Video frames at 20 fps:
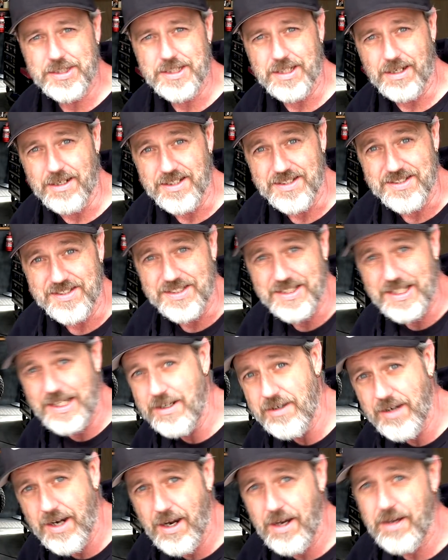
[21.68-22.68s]
to
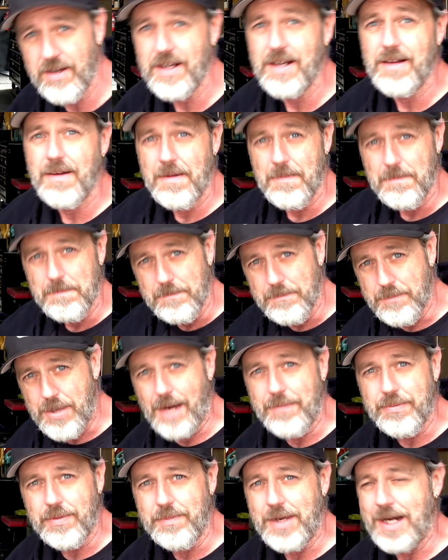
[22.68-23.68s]
0,
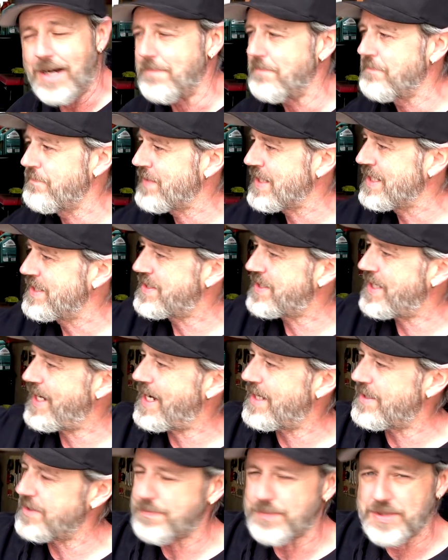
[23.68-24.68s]
pump them up, see
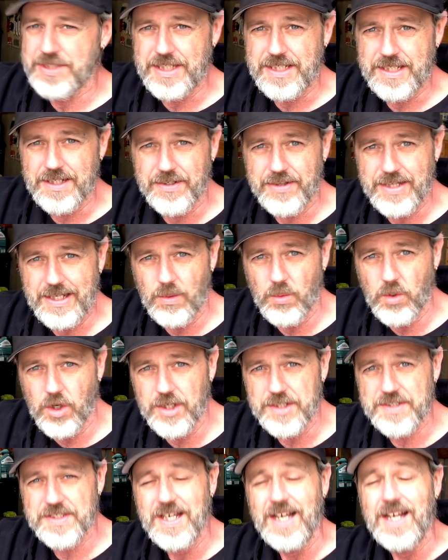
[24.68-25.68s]
how this particular thing
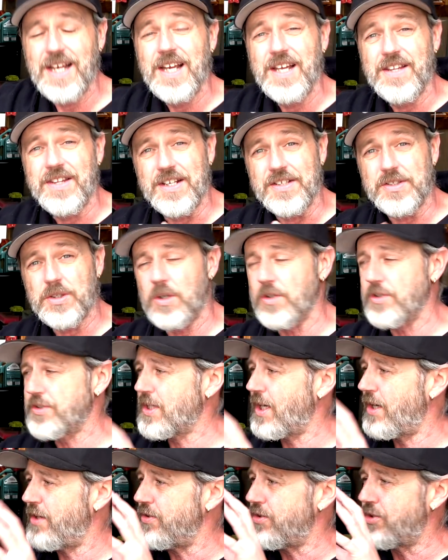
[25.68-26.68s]
works. There's
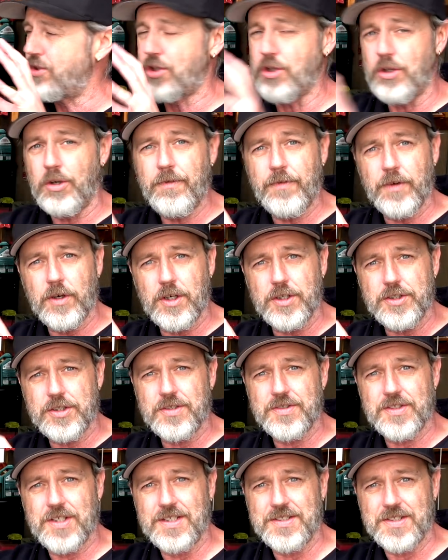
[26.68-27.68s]
also two
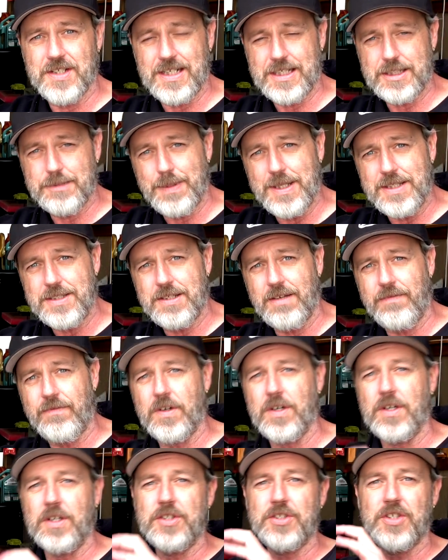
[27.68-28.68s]
versions. There's an expensive
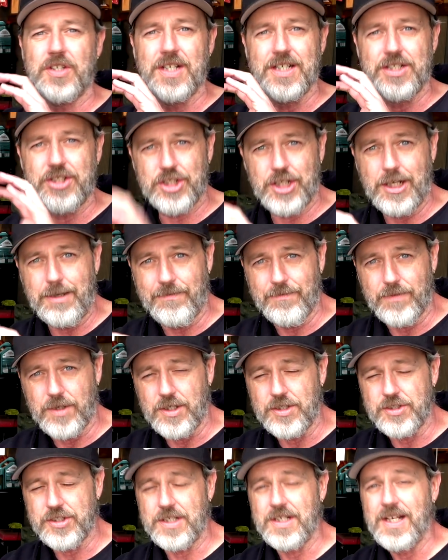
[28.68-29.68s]
version, a cheap
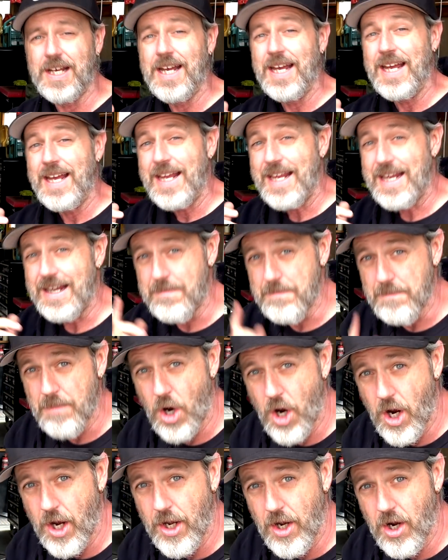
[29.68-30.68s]
version. In
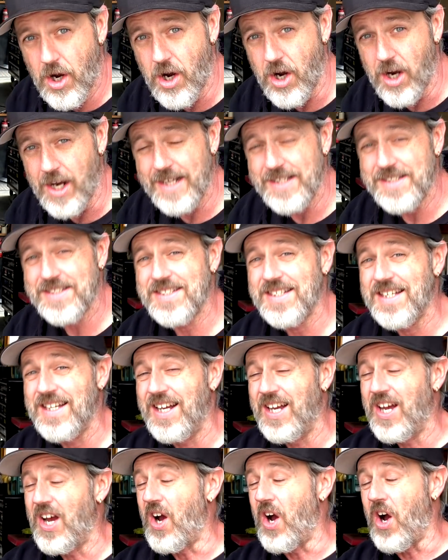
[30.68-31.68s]
my eyes,
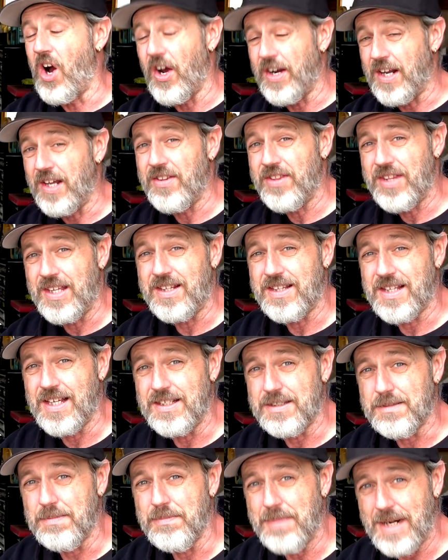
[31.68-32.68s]
I don't think
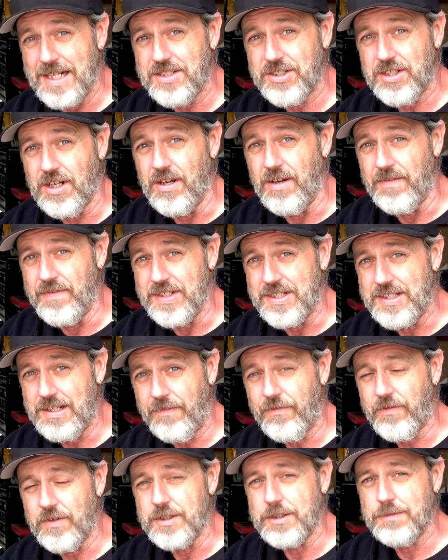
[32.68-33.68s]
there's much of a
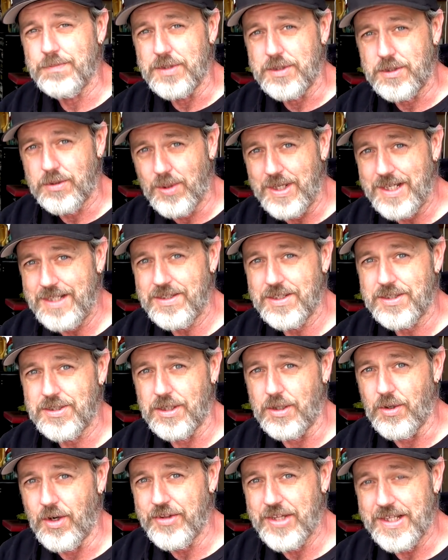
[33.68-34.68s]
difference between the
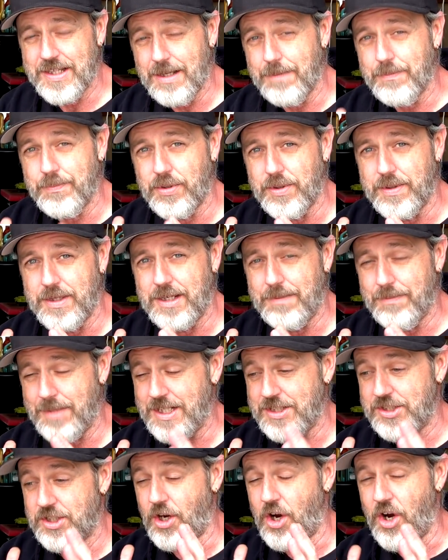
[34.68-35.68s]
two. I think they're pretty
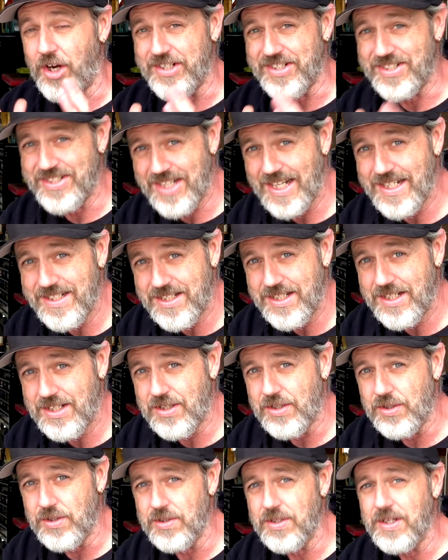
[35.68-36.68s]
much
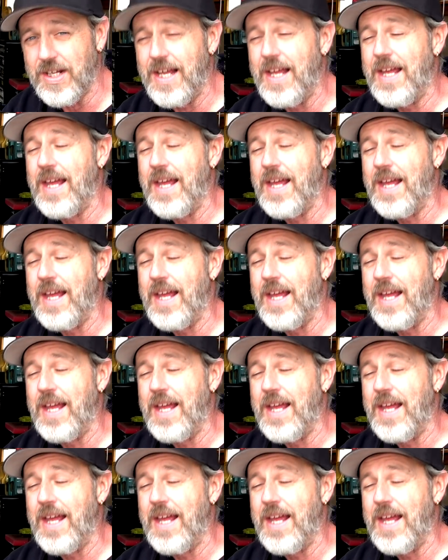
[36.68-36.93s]
identical,